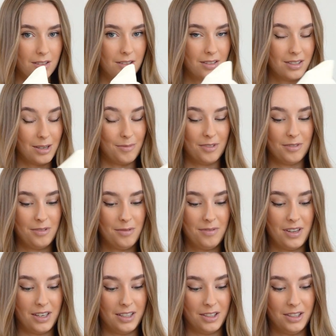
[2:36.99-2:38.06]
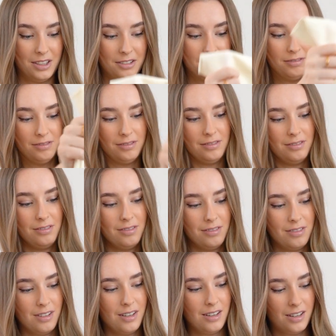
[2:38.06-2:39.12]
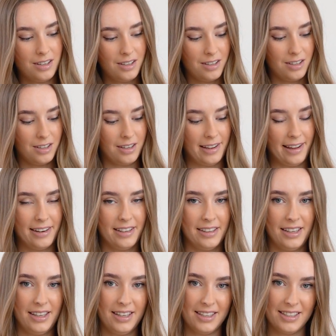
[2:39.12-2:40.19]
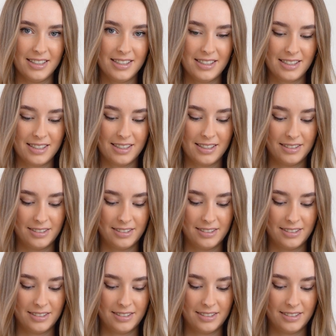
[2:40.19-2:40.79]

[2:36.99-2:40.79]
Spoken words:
something from Fendi, and it is